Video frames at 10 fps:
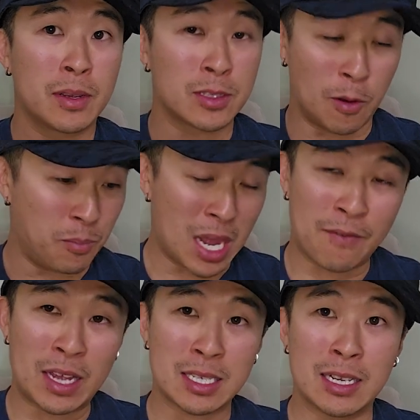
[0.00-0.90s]
So
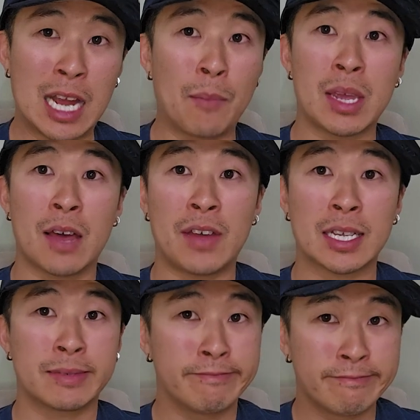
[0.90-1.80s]
BFS,
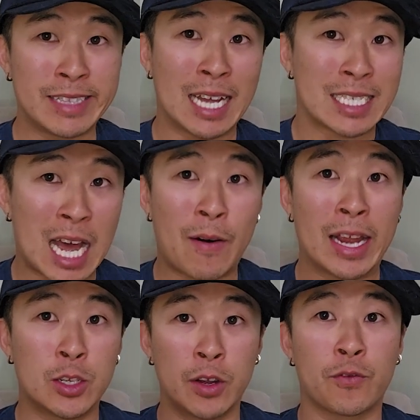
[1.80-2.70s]
non-BFS, that's how
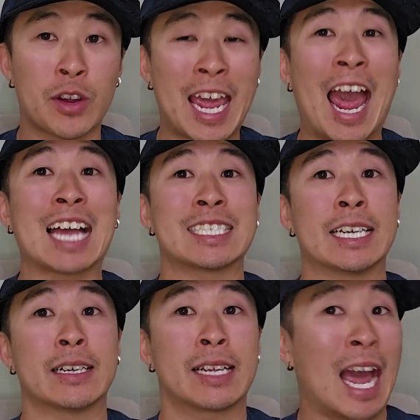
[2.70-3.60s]
I do it for
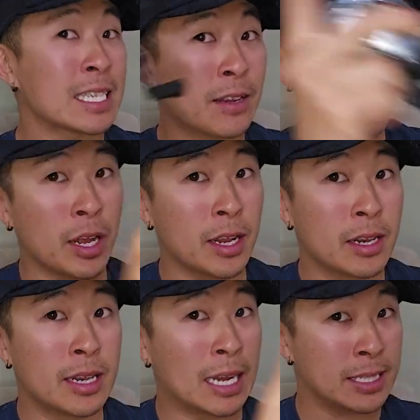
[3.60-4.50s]
casting. Casting only,
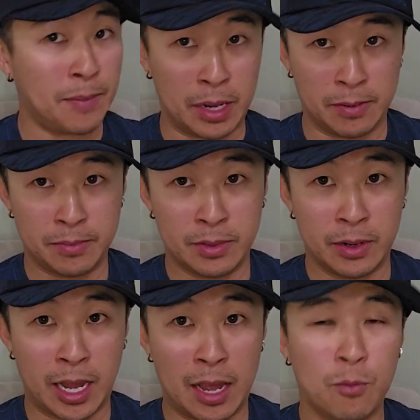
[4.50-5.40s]
not skipping,
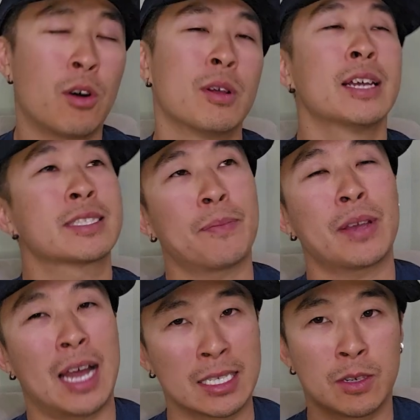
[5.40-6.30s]
okay? Well,
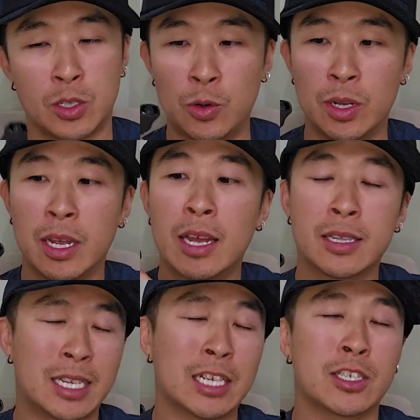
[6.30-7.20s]
skipping, I still tune
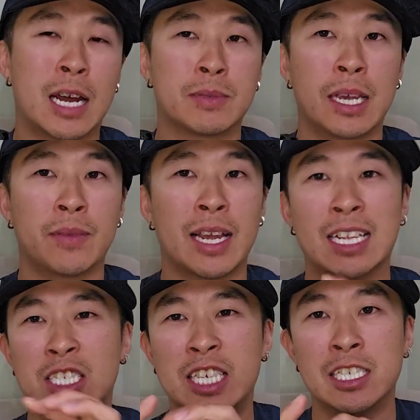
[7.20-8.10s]
the tension knob, same thing,
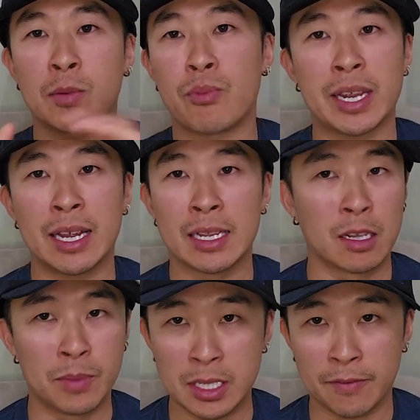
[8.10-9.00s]
I just change the braking a
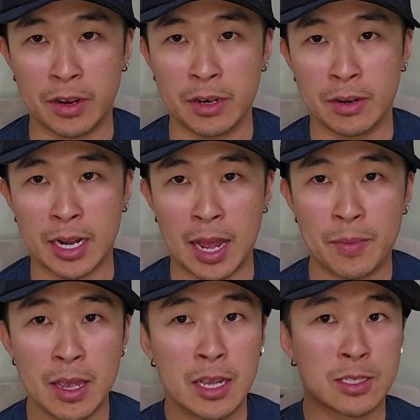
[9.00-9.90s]
little bit different,
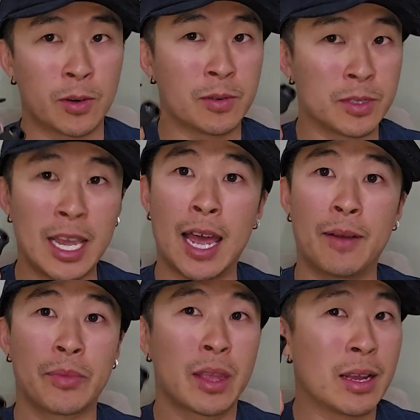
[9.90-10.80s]
okay? So yeah,
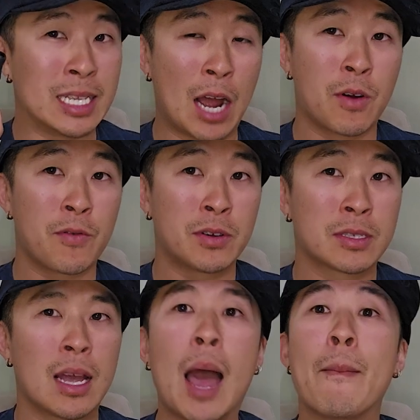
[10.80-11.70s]
Daiwa
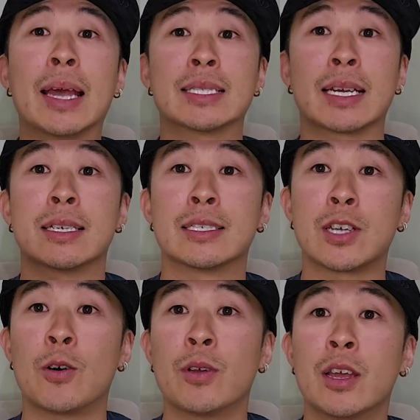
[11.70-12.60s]
reels, amazing.
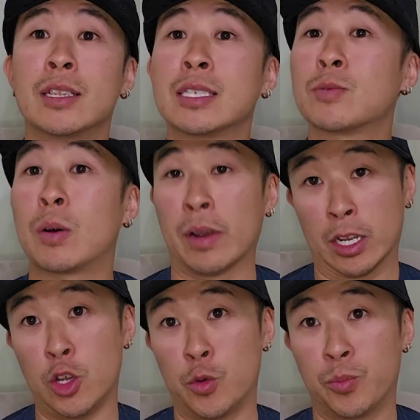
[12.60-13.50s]
So this is what we're
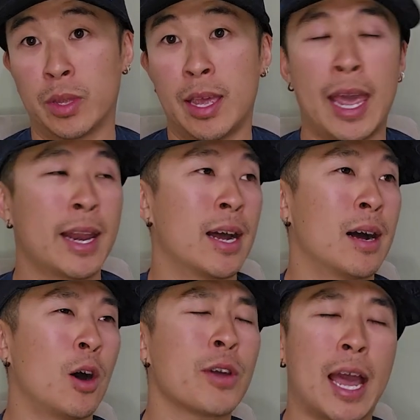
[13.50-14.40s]
gonna do. And
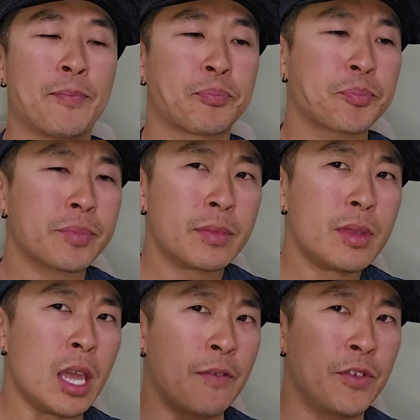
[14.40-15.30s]
oh yeah,
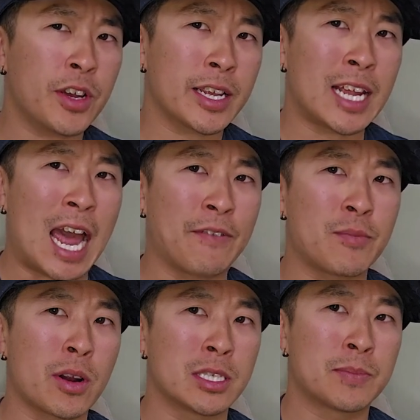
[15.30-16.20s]
if you're gonna get an
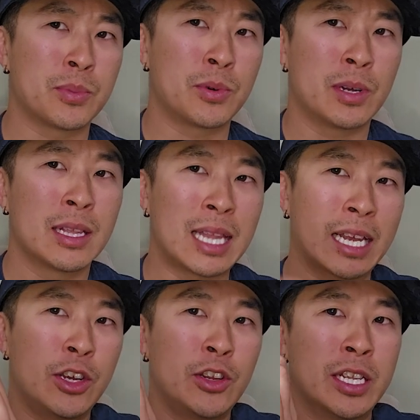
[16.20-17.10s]
aftermarket spool,
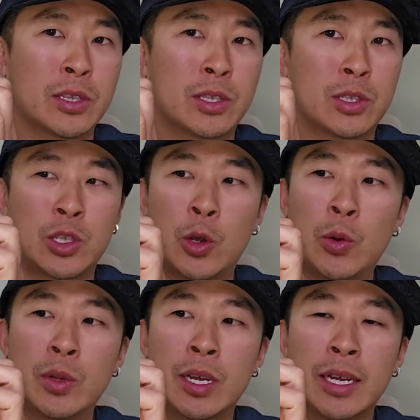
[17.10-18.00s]
likely you need to
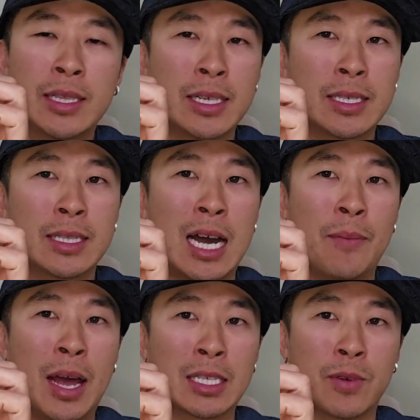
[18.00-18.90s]
tune this
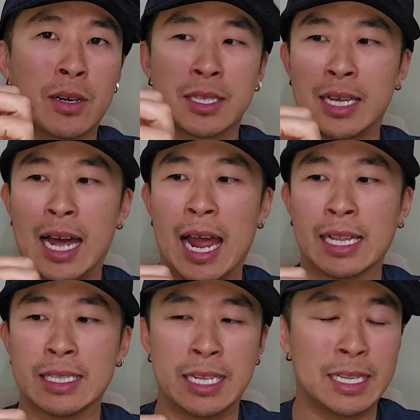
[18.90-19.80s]
knob as well, because I
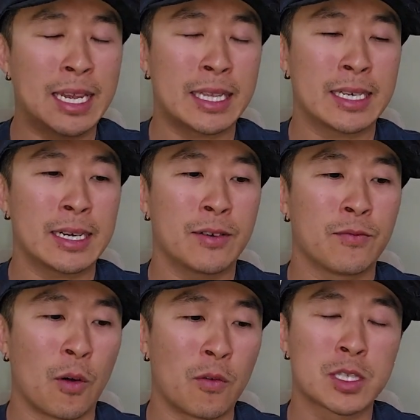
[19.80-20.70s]
did get the
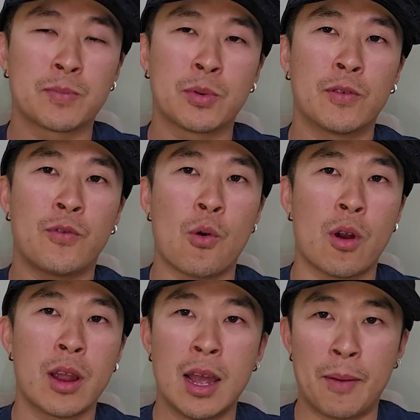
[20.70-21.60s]
robo spool
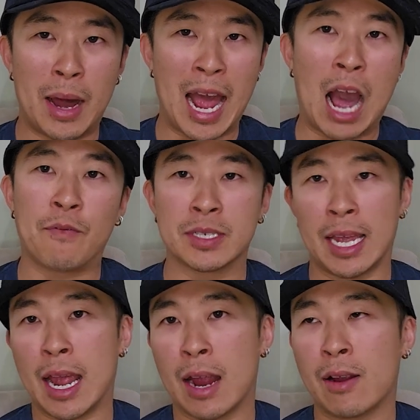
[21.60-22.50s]
for my Alphas
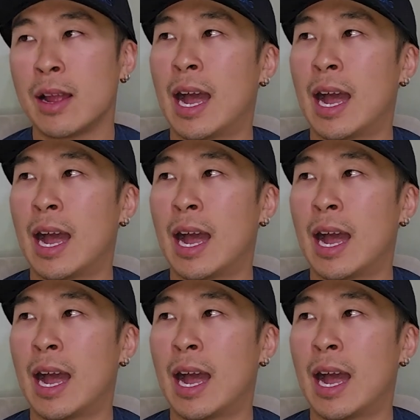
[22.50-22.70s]
Air.